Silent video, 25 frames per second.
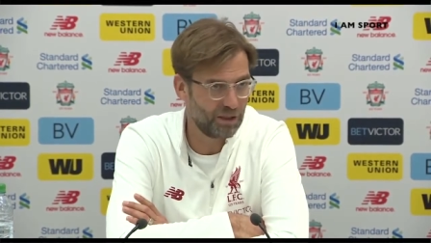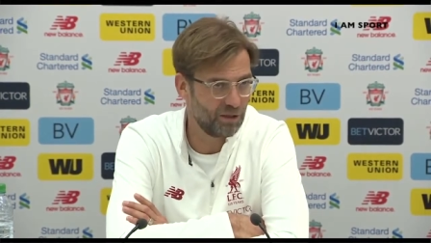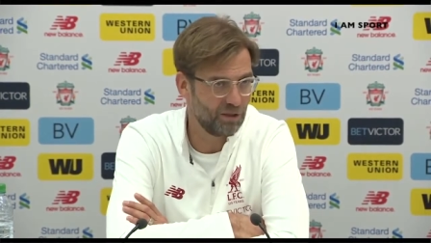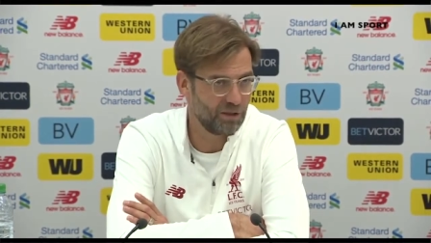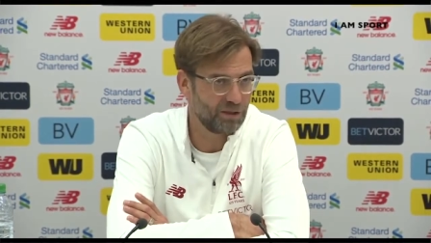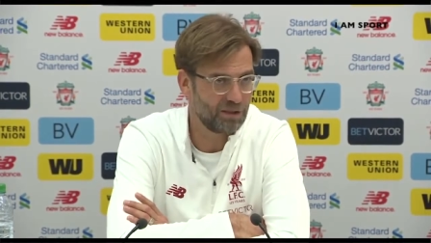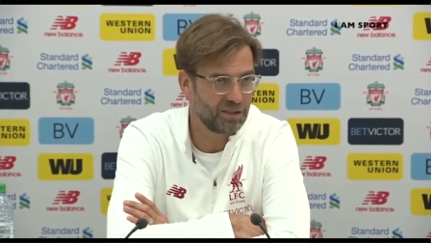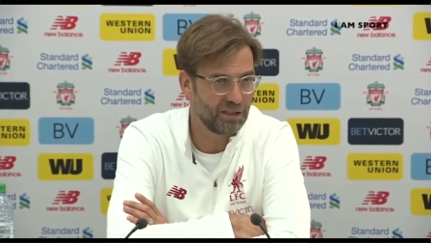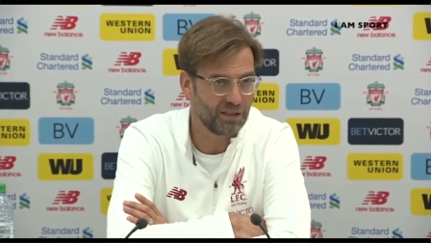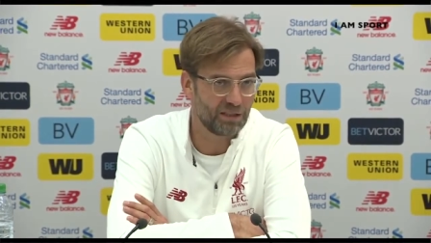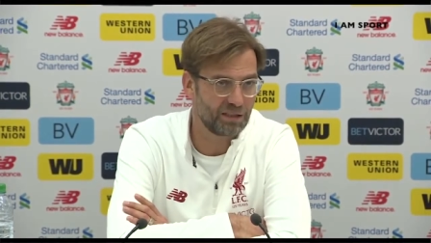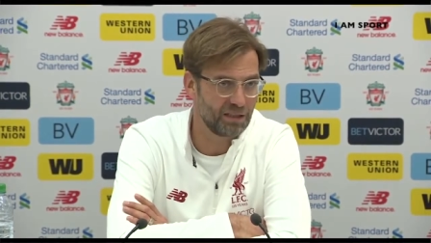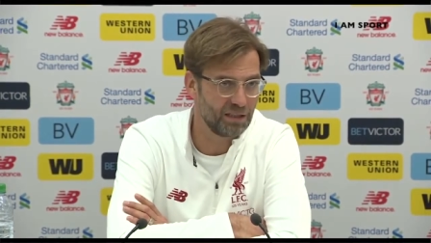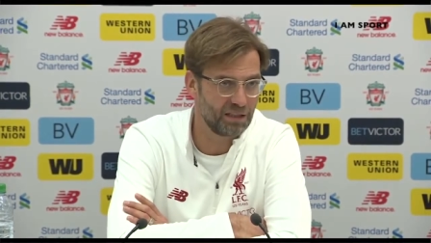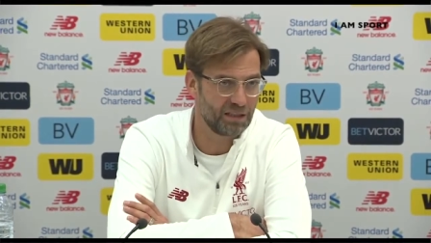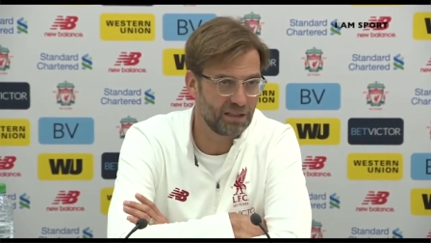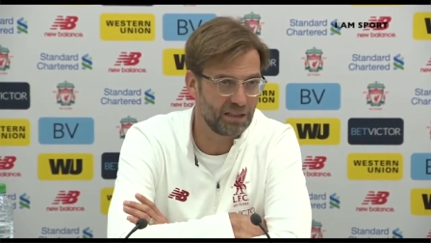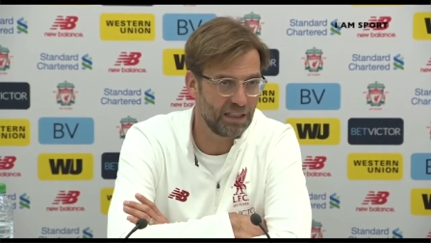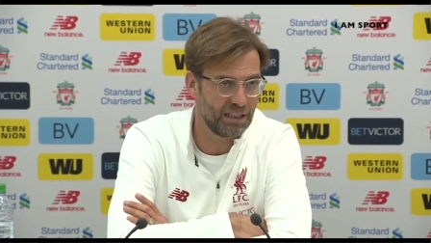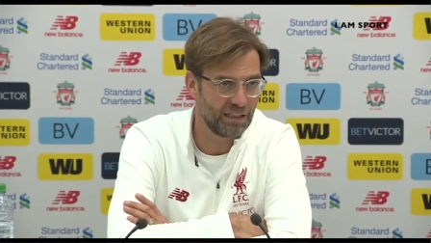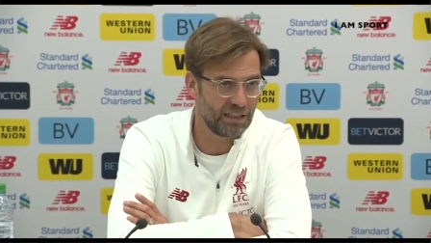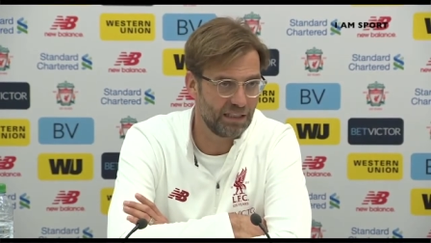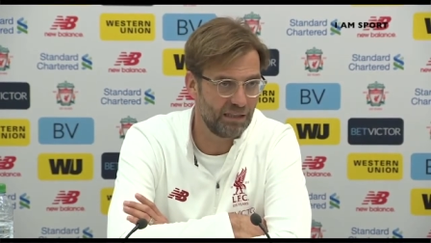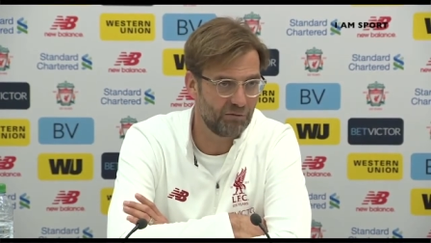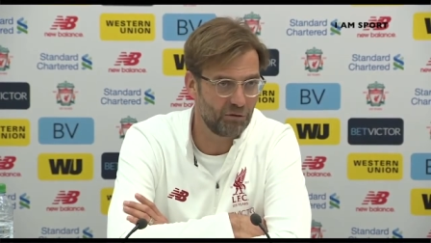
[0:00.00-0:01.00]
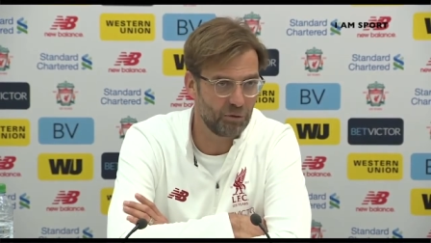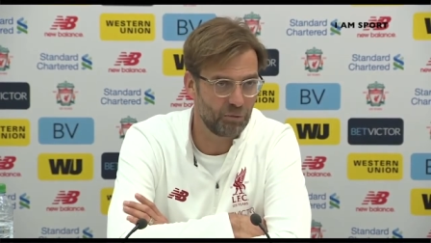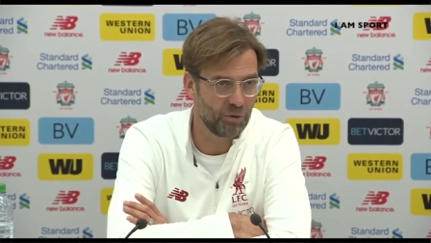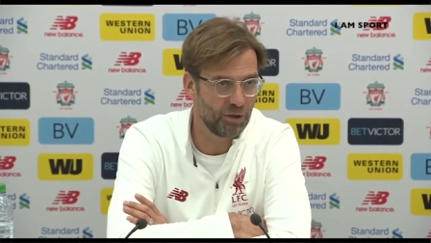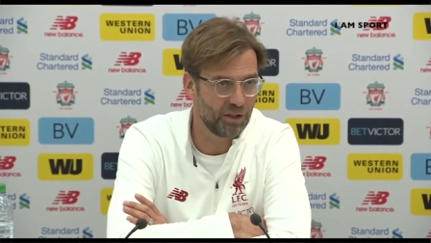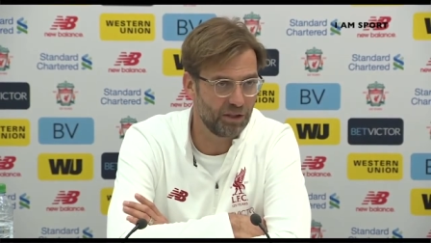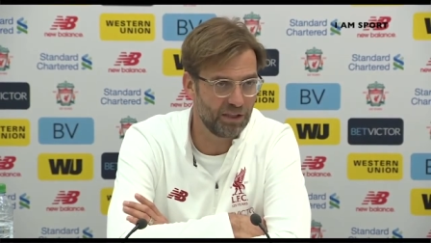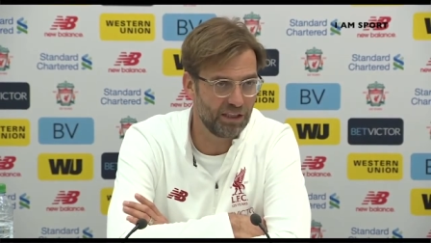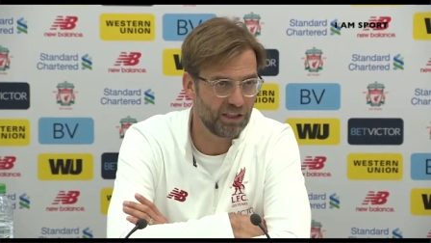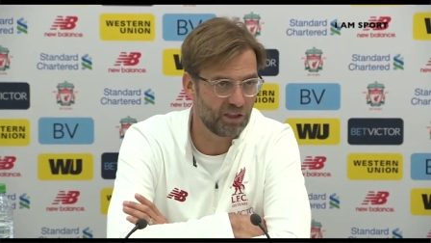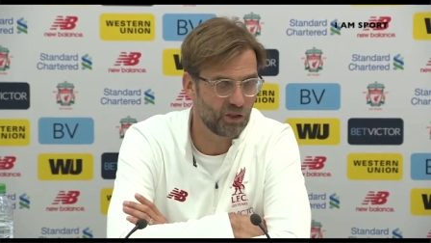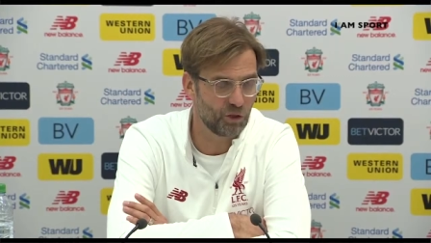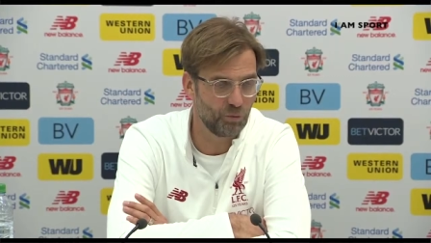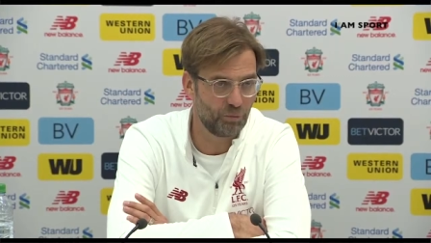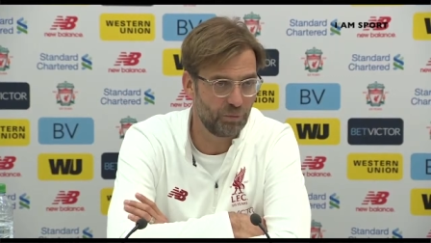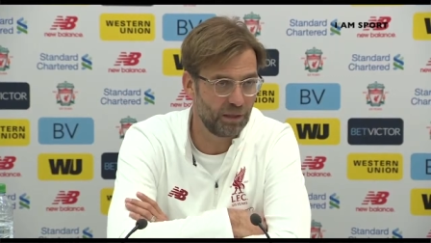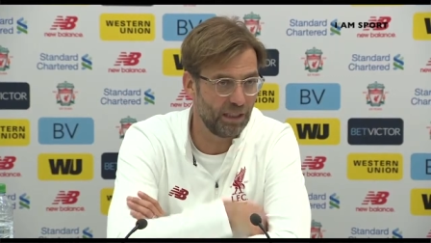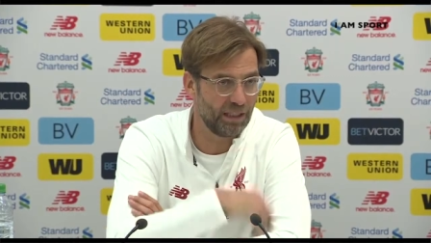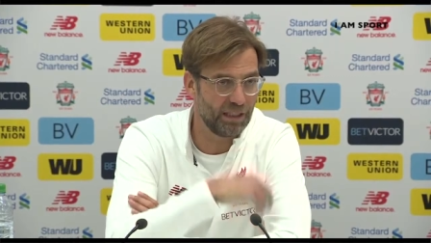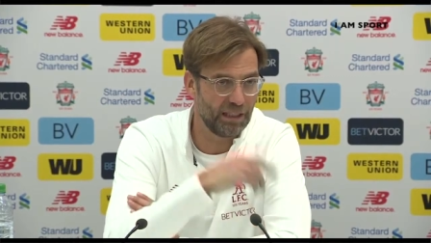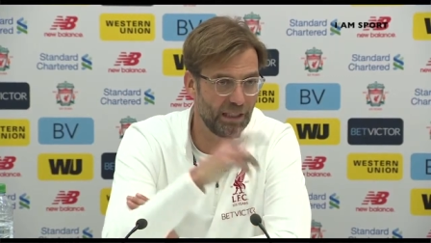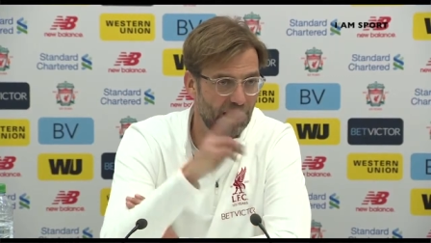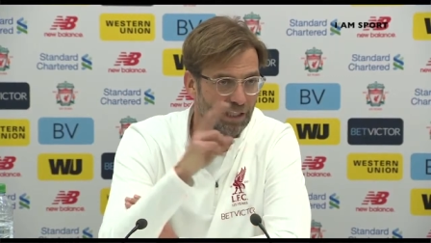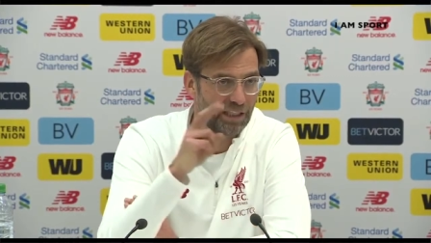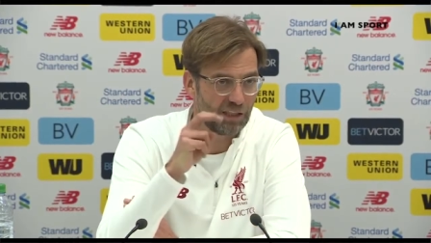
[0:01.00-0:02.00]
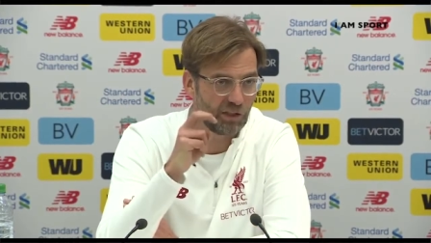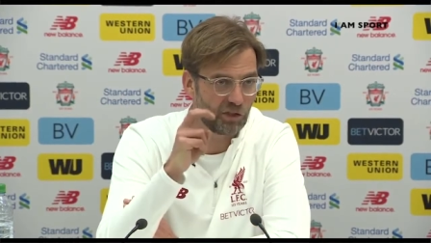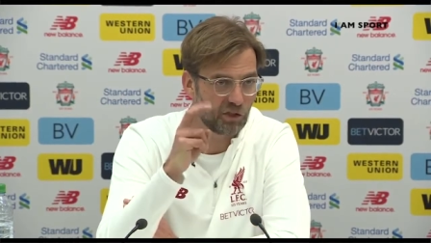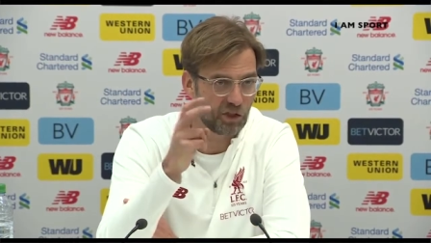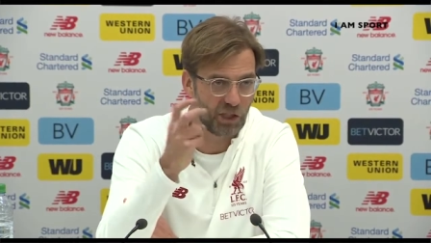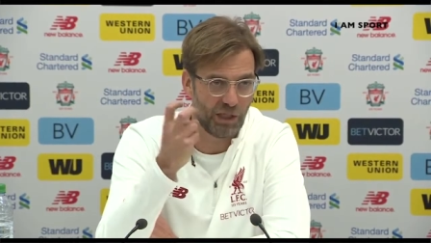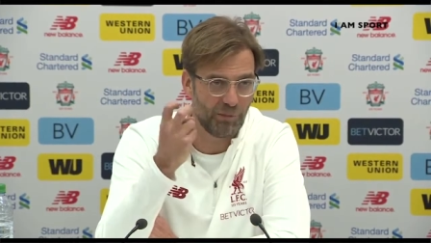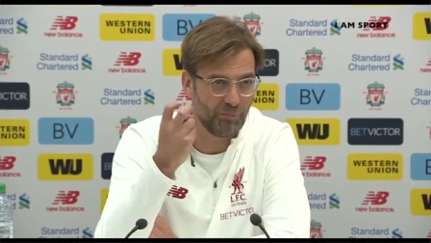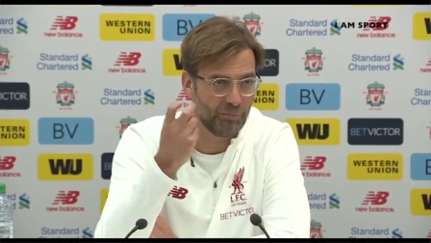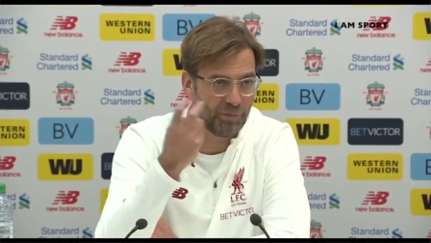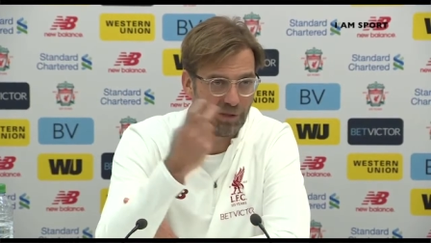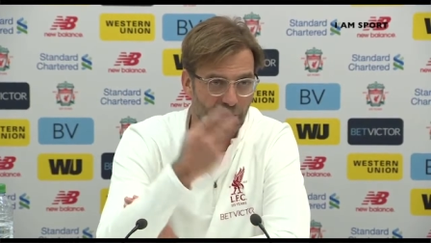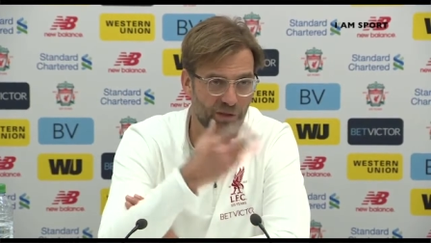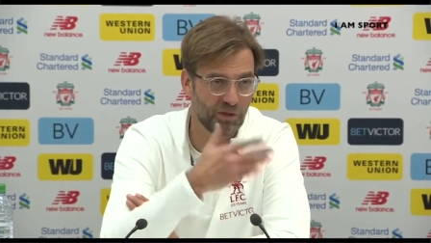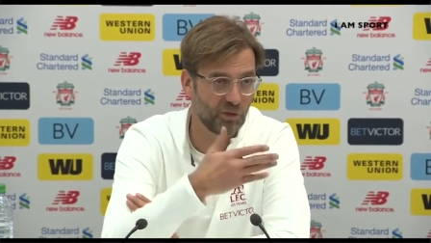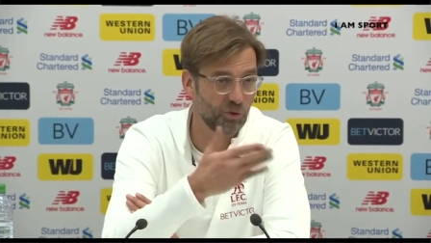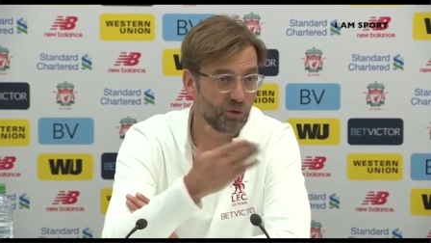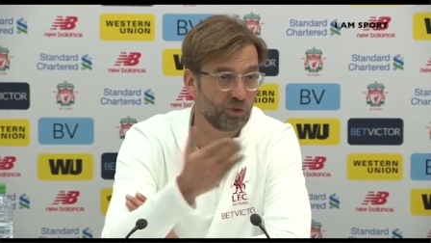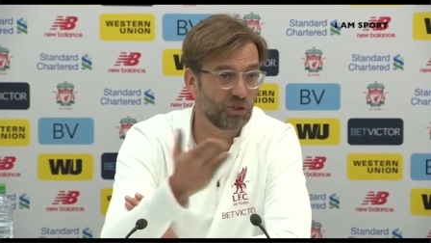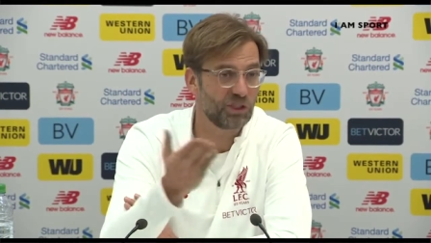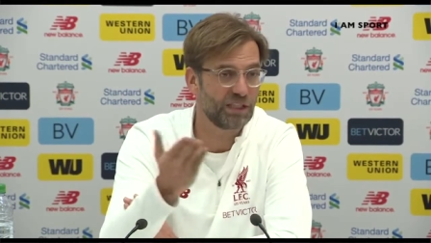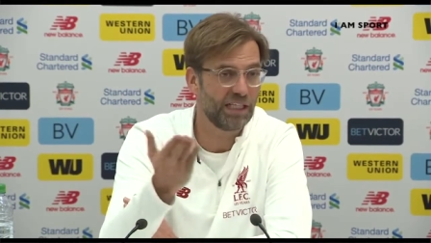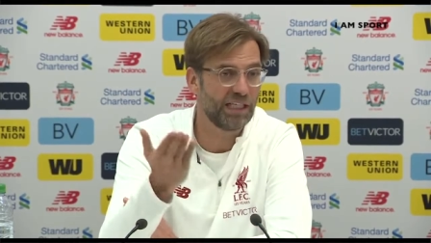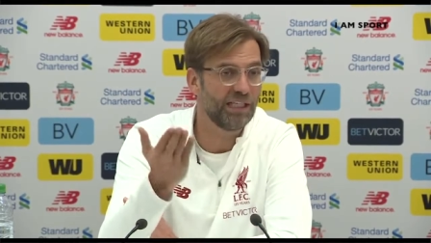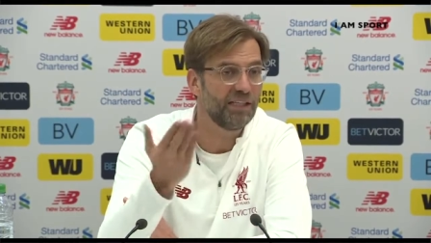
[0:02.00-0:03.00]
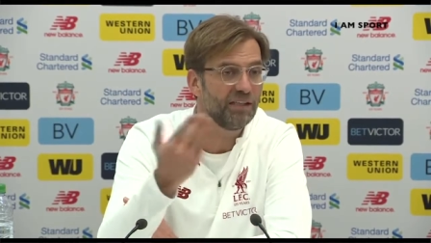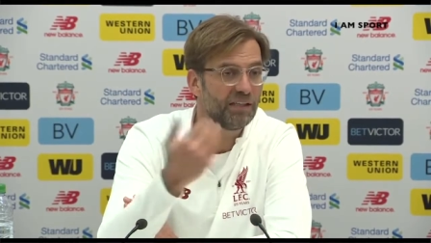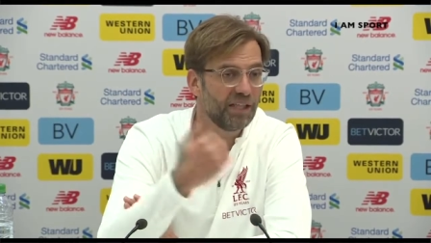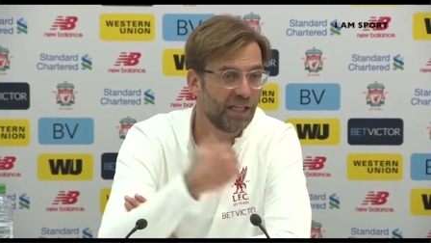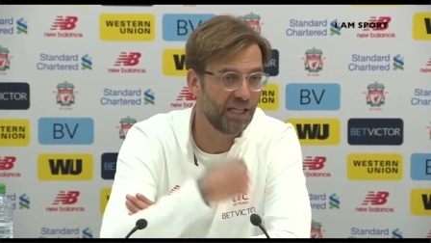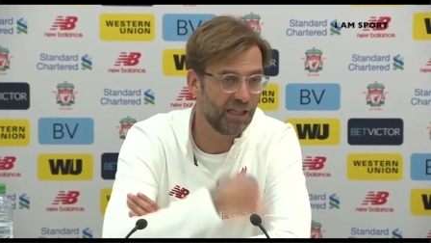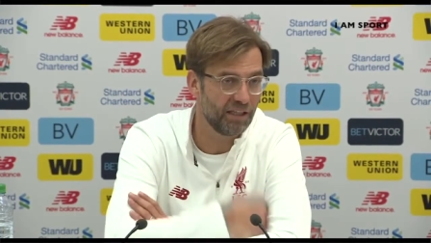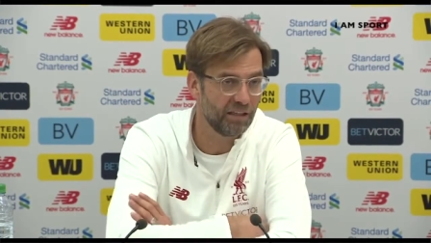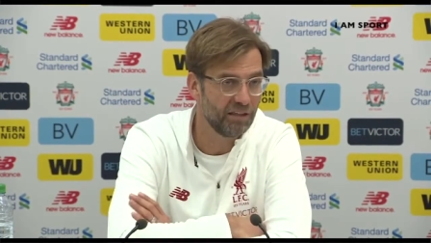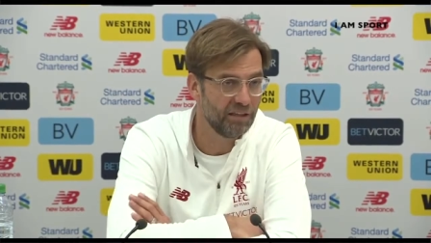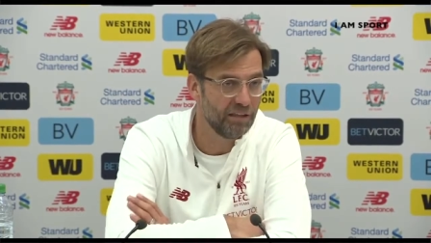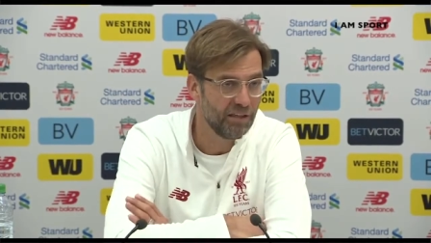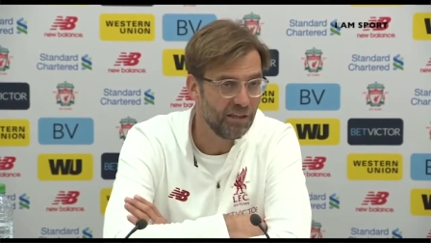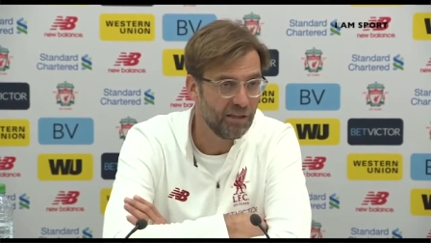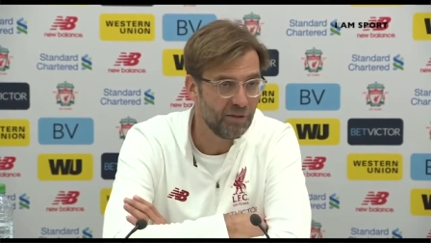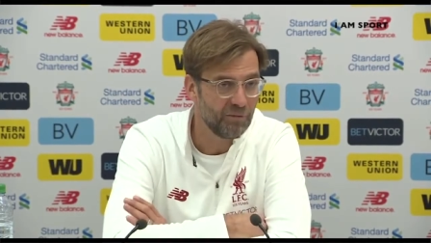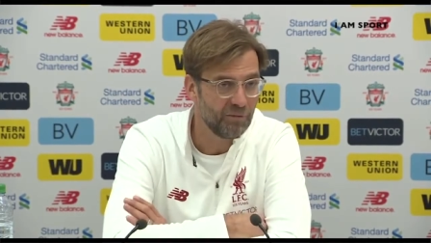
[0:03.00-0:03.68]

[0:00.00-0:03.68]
because it's like everybody needs to play like a champion to stay there.